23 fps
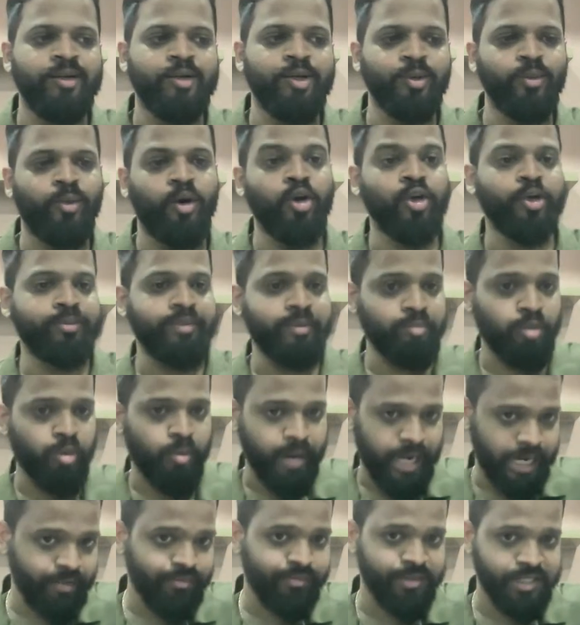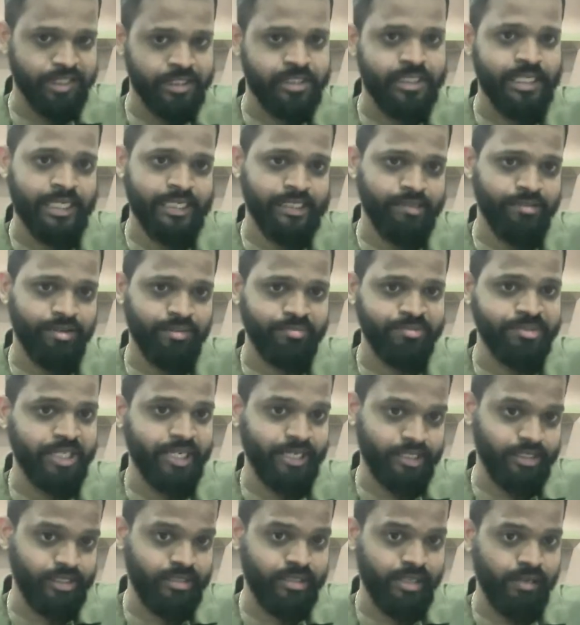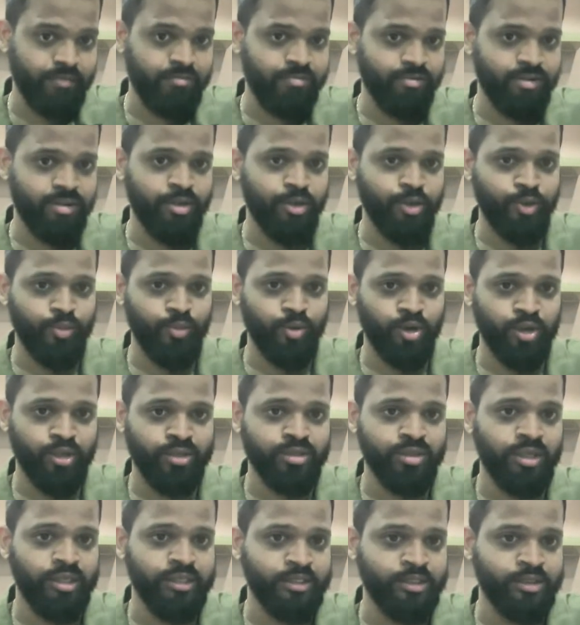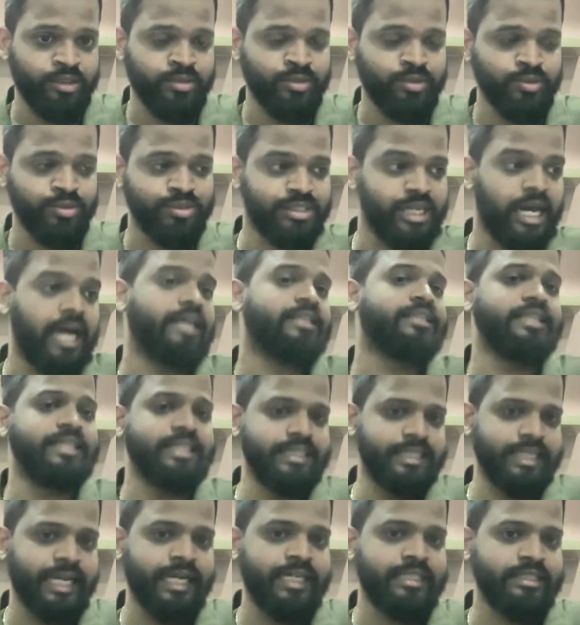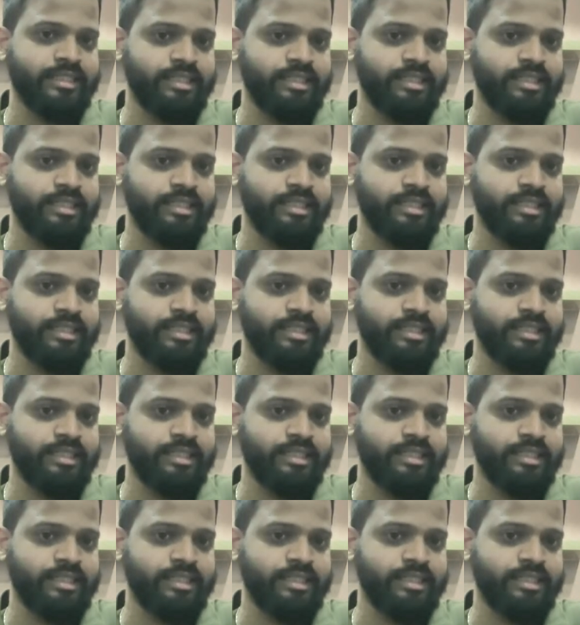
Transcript: do you want to be mobile first as a website itself? Do you want to start the design